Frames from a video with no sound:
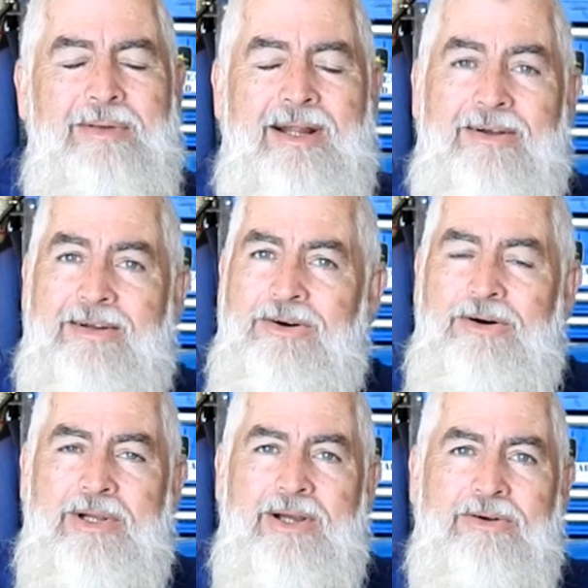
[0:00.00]
look,
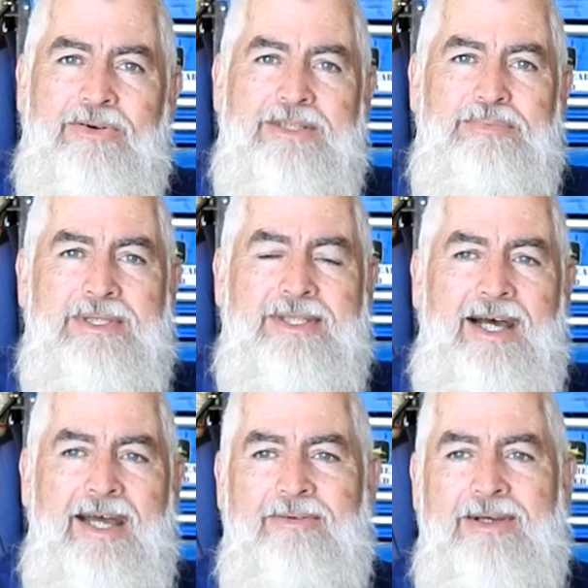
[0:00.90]
normally on Christmas
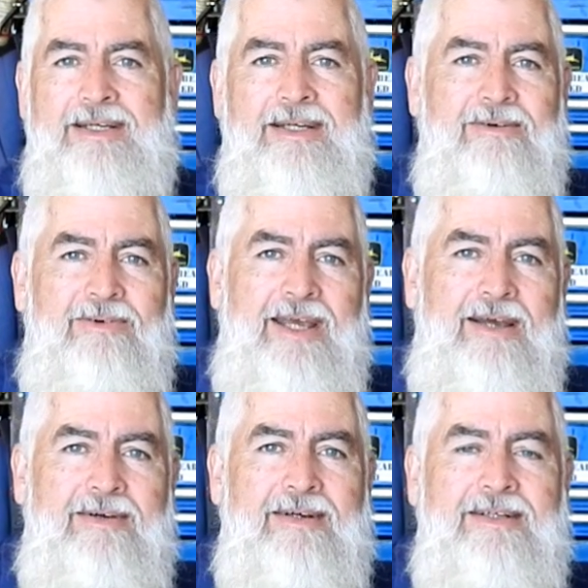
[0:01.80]
Day we
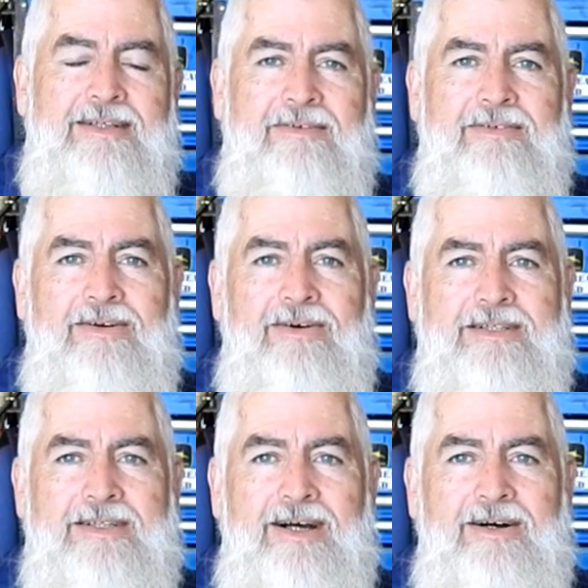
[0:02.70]
have a
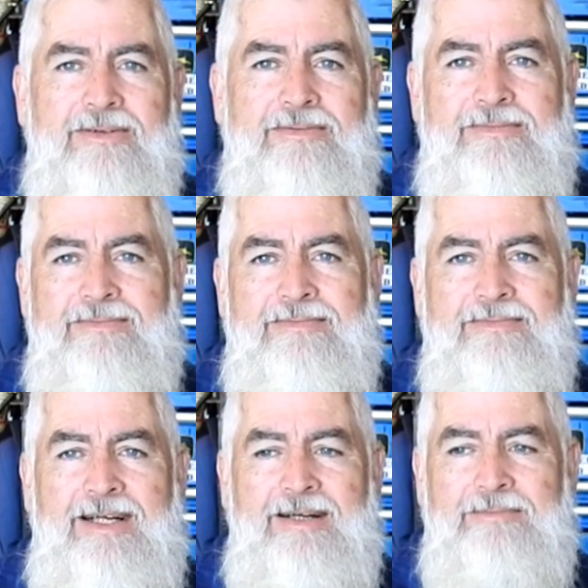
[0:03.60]
nice cold
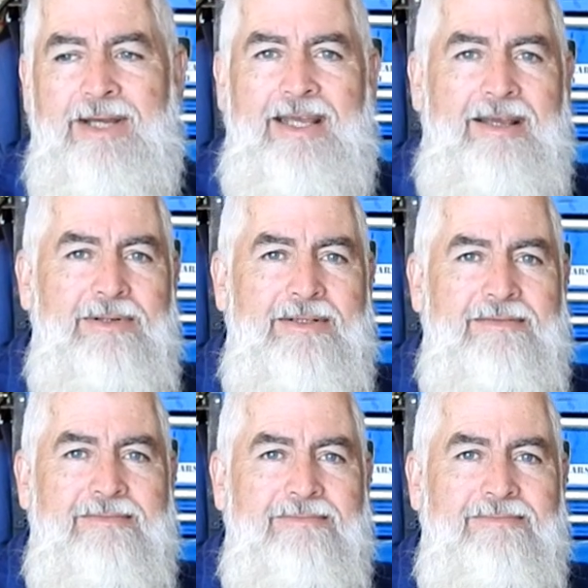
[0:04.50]
ham and
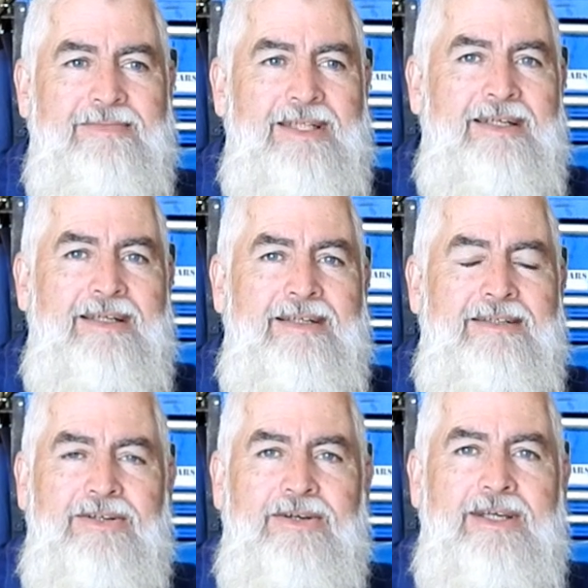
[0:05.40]

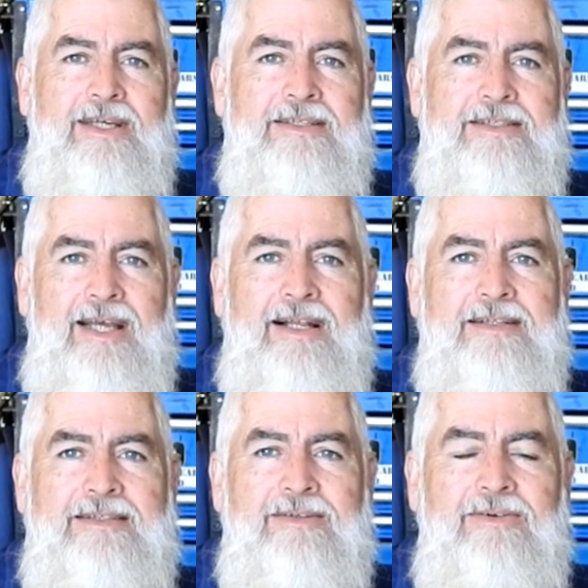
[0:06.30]
turkey and
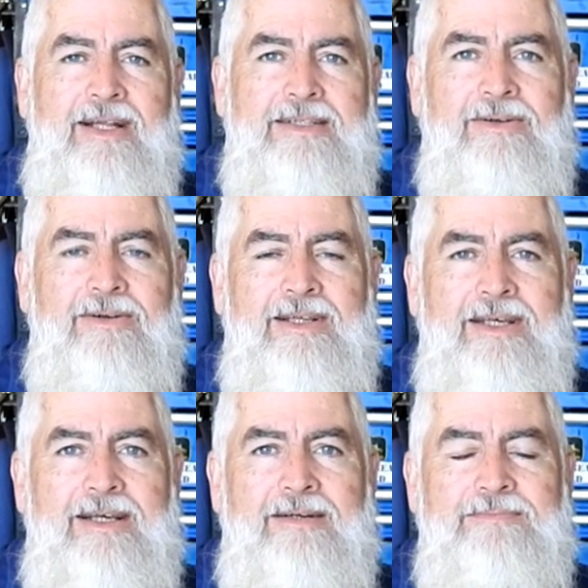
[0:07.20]
salads and all that sort of
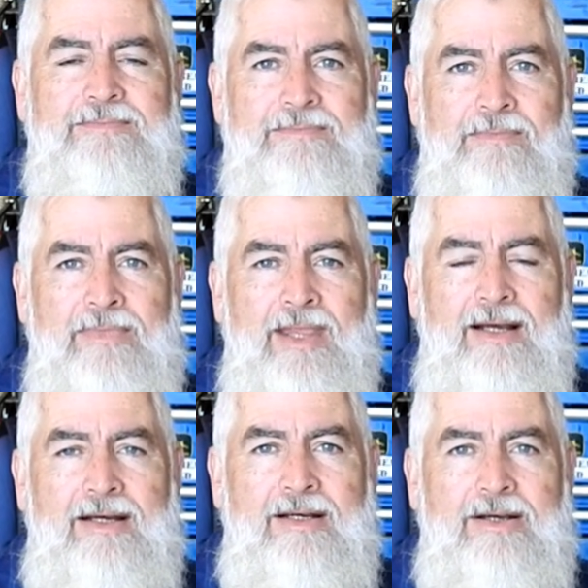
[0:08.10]
thing,
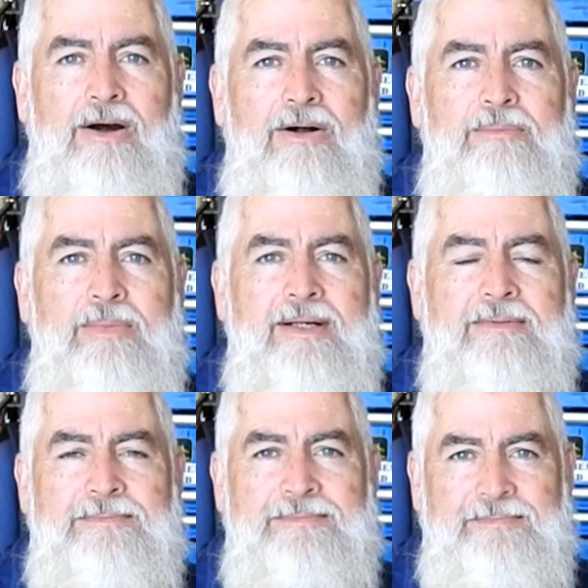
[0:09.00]
a cold
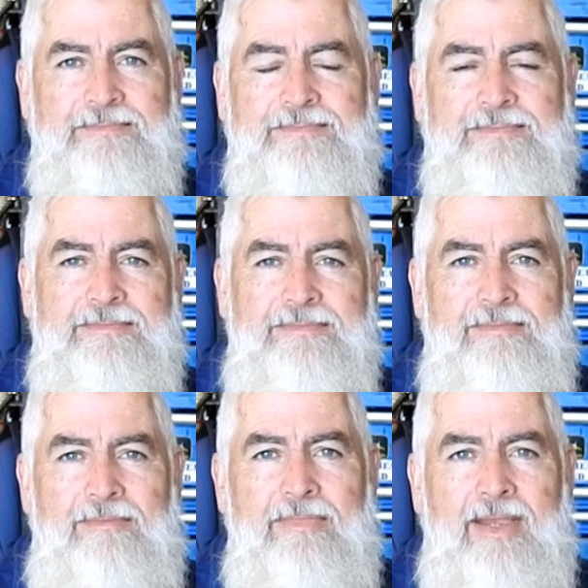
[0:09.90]
meal,
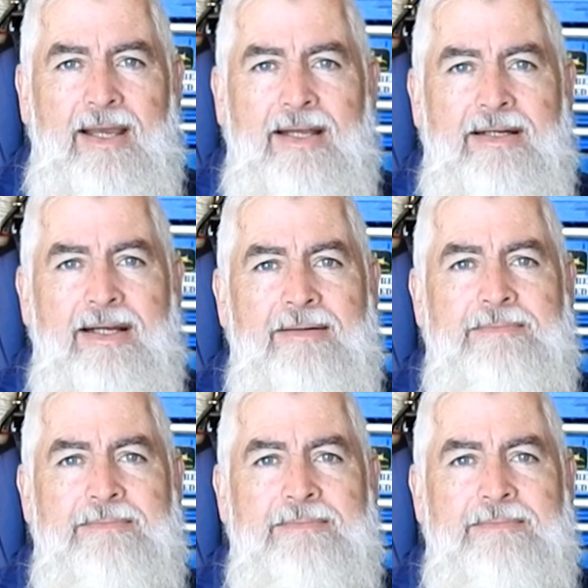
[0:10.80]
and